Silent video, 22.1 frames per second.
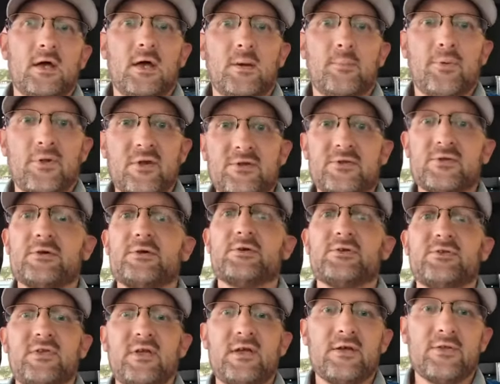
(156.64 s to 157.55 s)
please
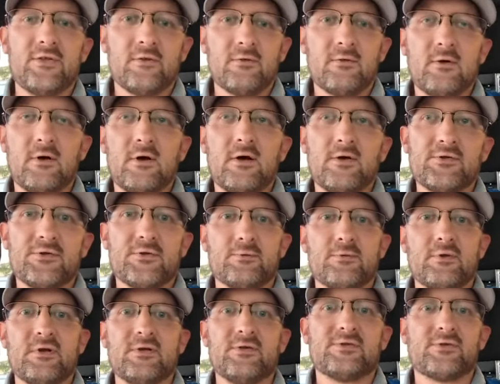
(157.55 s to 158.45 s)
understand the laws, the
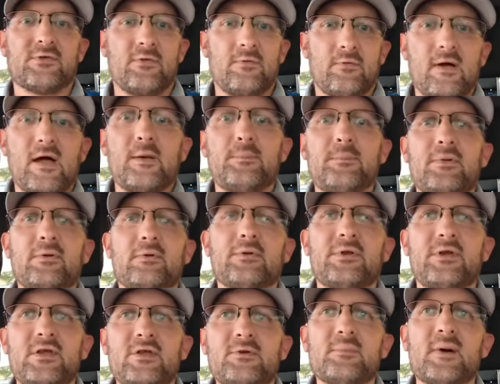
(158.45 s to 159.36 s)
risk, the
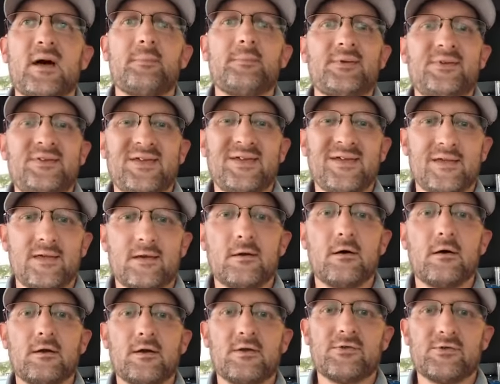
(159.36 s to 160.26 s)
liability you might be taking
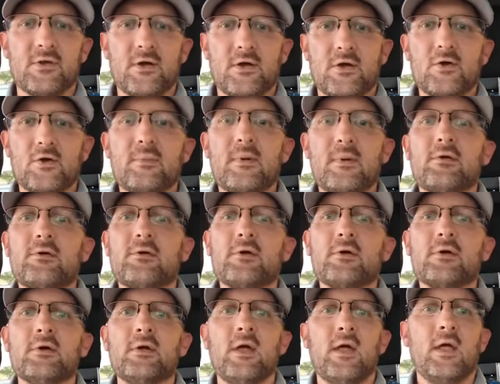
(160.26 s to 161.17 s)
on as a
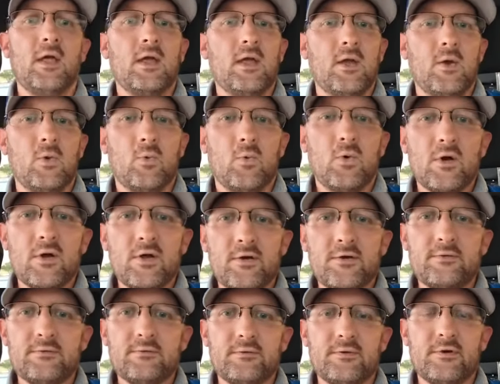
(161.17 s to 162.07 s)
homeowner.
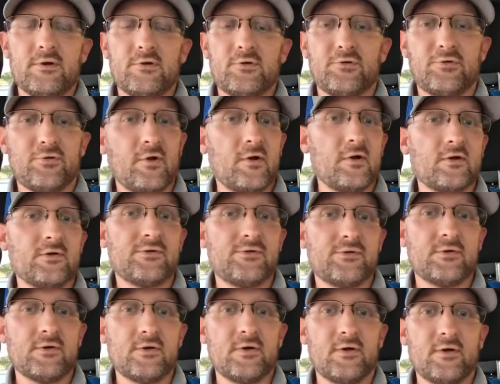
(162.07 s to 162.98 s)
One, your insurance
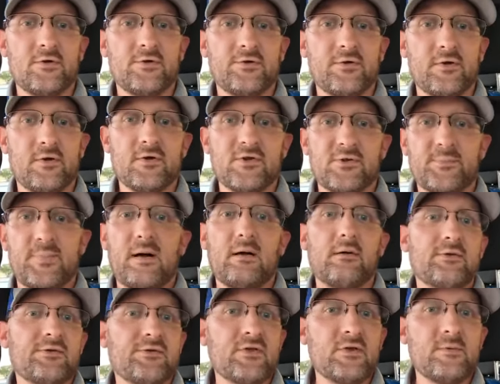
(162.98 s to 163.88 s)
or your insurance
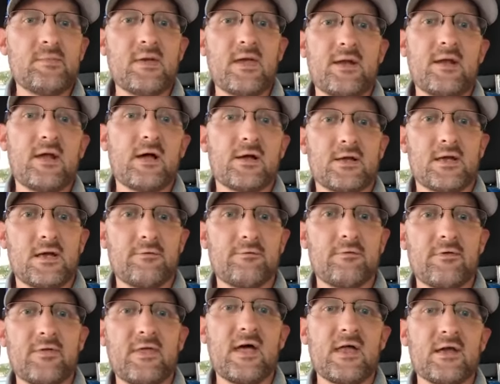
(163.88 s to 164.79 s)
policy may not
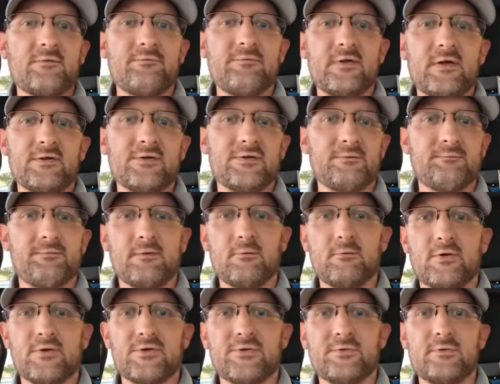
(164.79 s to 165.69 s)
cover that event if it
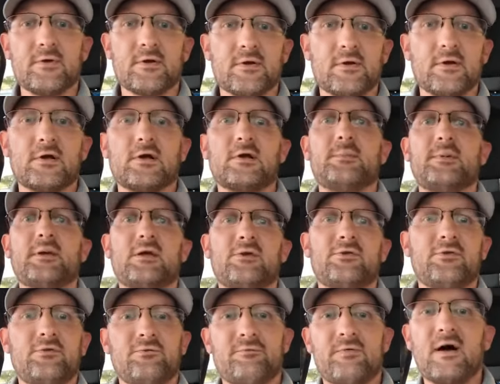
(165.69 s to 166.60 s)
was to occur because
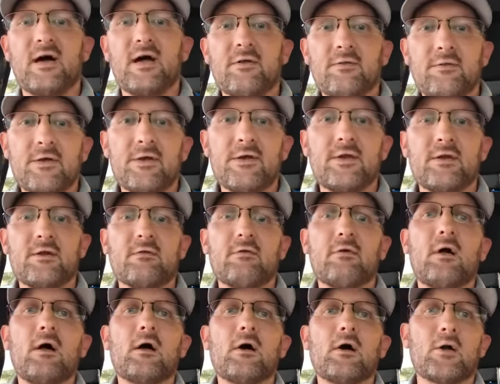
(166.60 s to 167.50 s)
you violated a
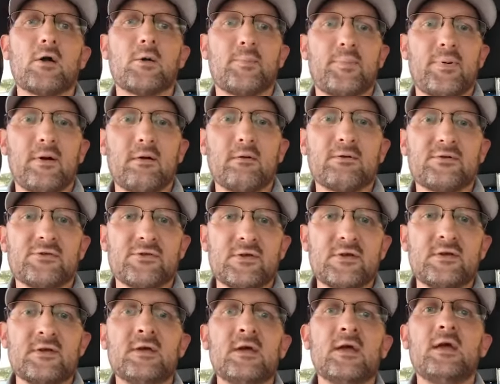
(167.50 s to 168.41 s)
law or a
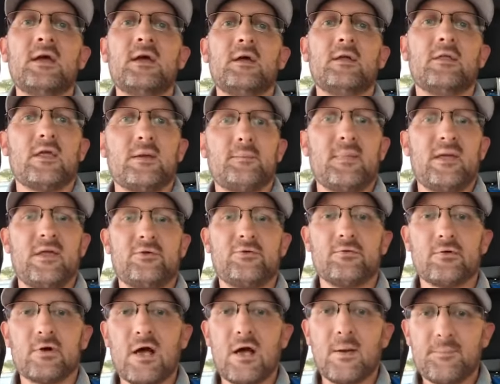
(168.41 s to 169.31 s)
policy. They may
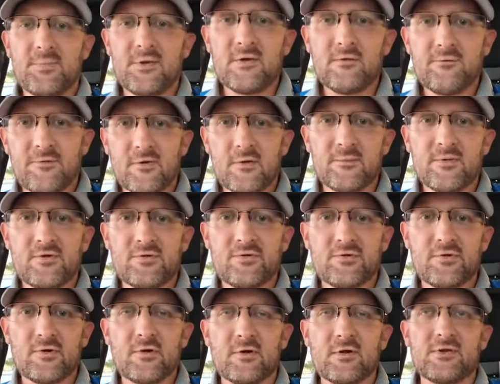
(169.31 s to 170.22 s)
drop you from
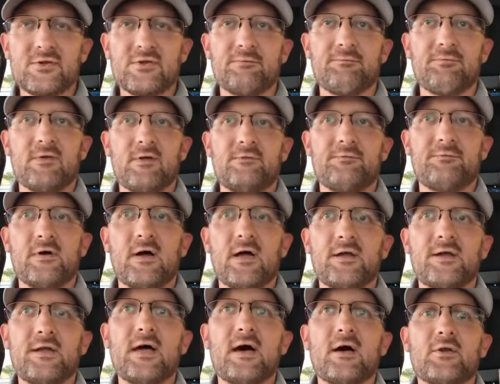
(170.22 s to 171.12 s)
insurance if they
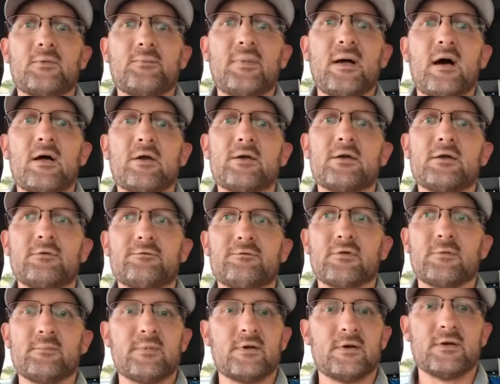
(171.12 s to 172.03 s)
find out about it
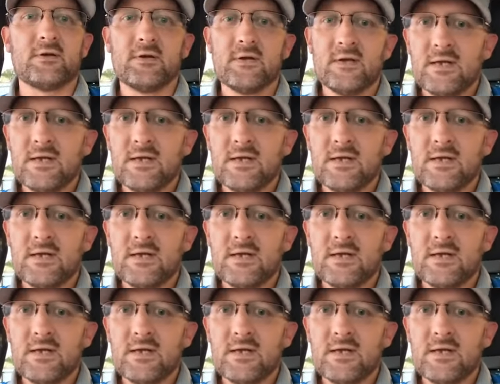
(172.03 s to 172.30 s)
from a